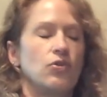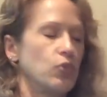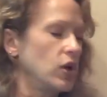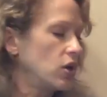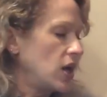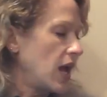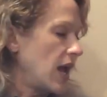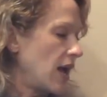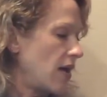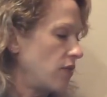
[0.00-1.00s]
We're going
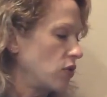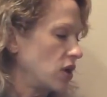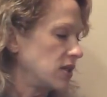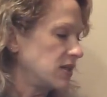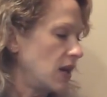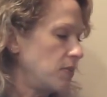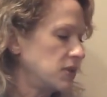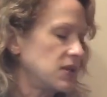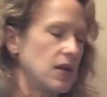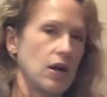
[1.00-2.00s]
to set up a
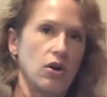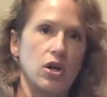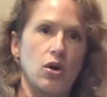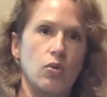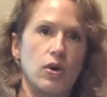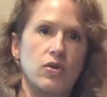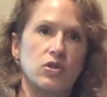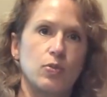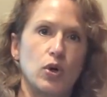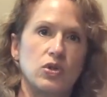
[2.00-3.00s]
scenario where
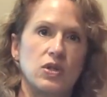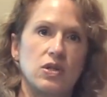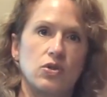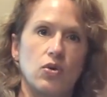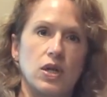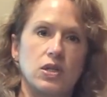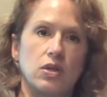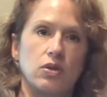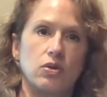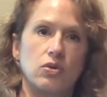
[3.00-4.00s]
this person is going
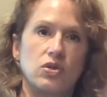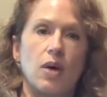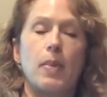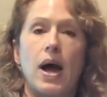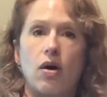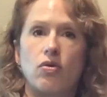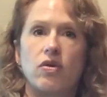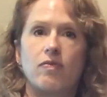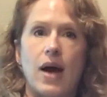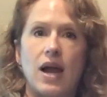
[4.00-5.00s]
to lose a pound
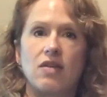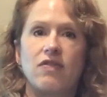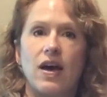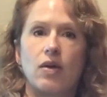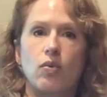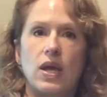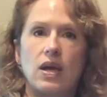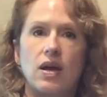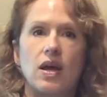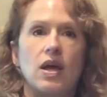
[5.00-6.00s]
of body fat a
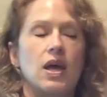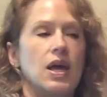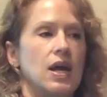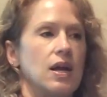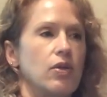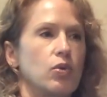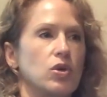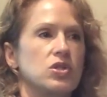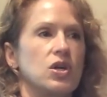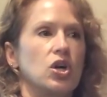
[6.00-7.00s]
week. In other
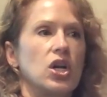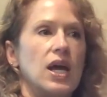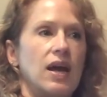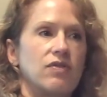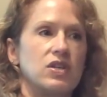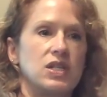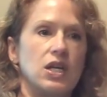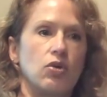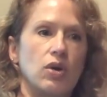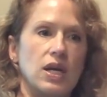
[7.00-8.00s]
words, they're going to have to
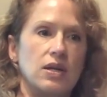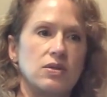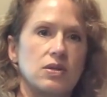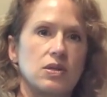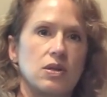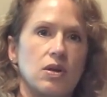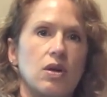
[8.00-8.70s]
decrease